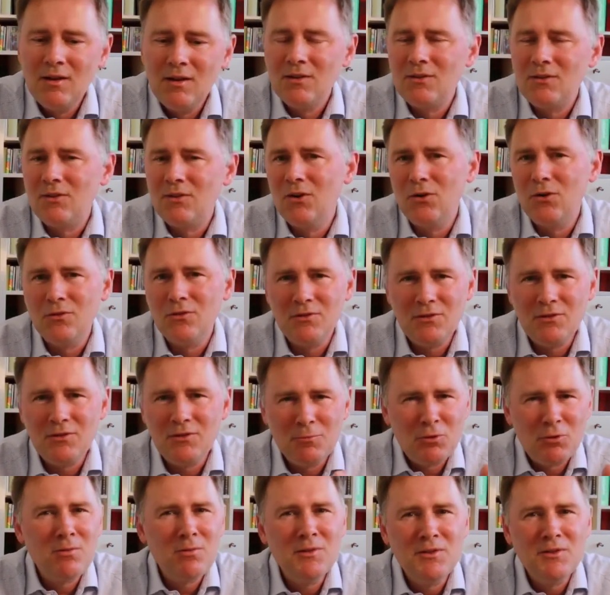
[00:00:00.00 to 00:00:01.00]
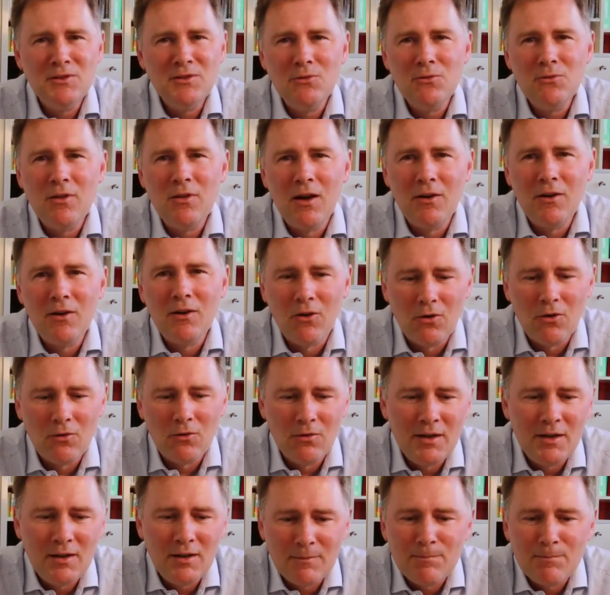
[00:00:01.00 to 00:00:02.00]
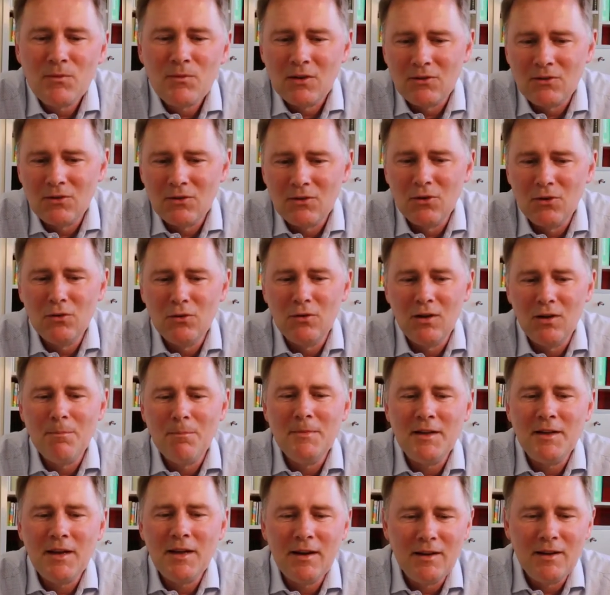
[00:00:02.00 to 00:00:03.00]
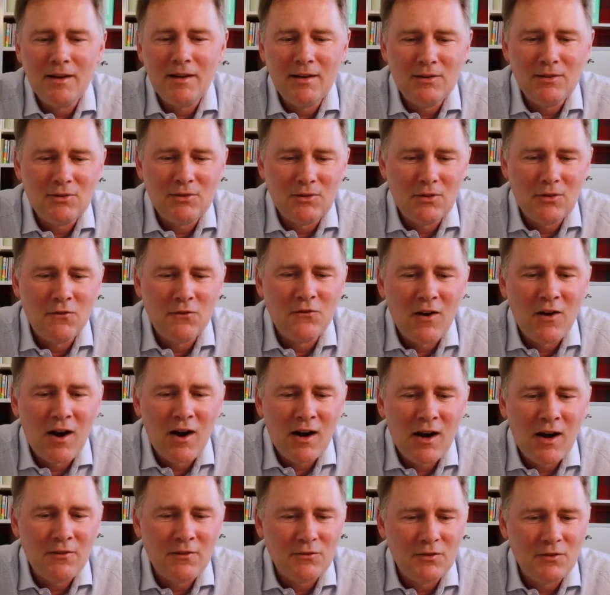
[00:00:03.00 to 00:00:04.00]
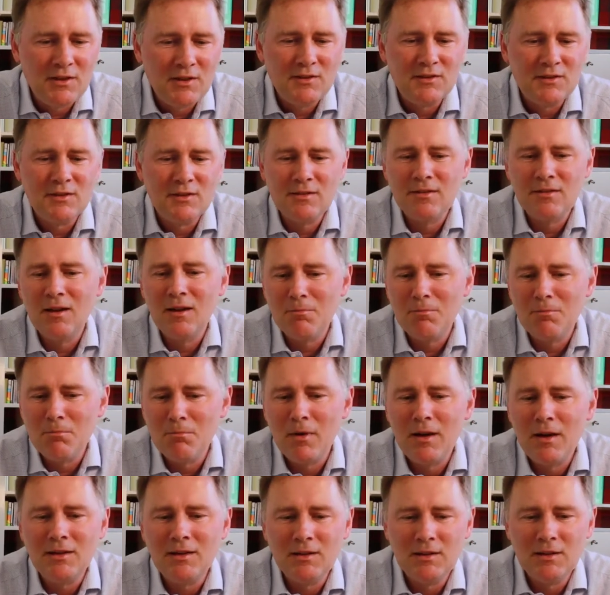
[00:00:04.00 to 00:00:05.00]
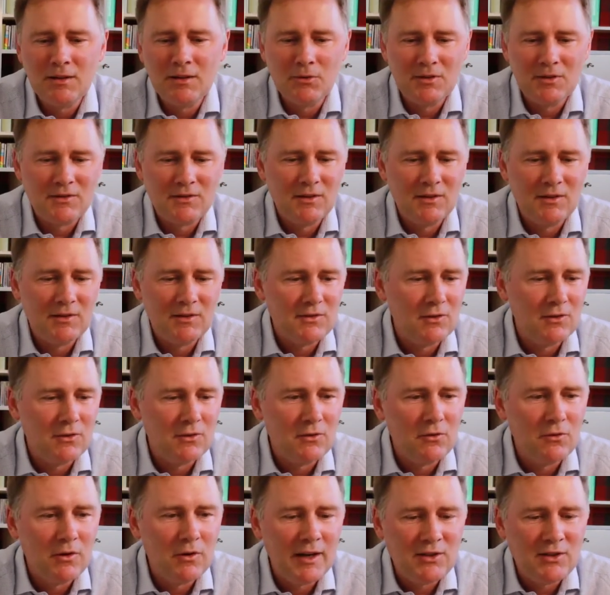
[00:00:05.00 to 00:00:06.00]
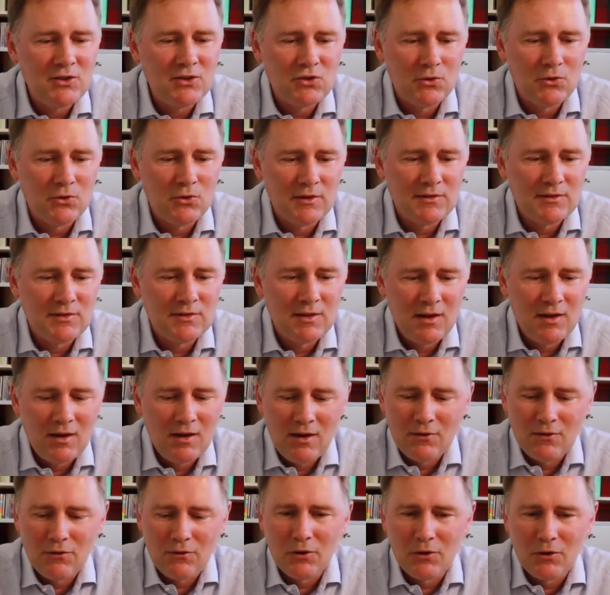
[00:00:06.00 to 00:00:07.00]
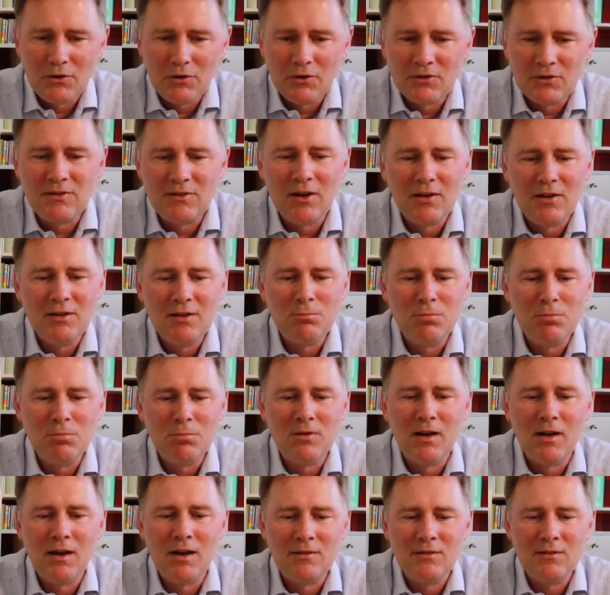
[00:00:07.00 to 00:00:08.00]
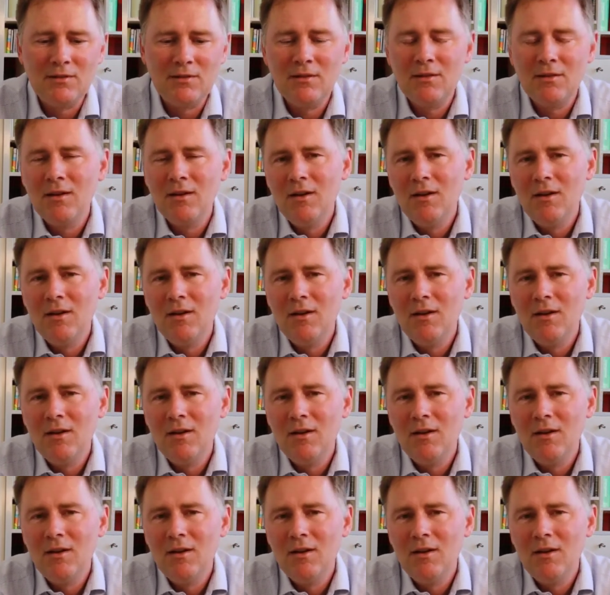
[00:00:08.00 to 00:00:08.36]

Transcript: So you probably knew that already, so let me get into the 5 reasons that make linguistics a great choice for your study plans.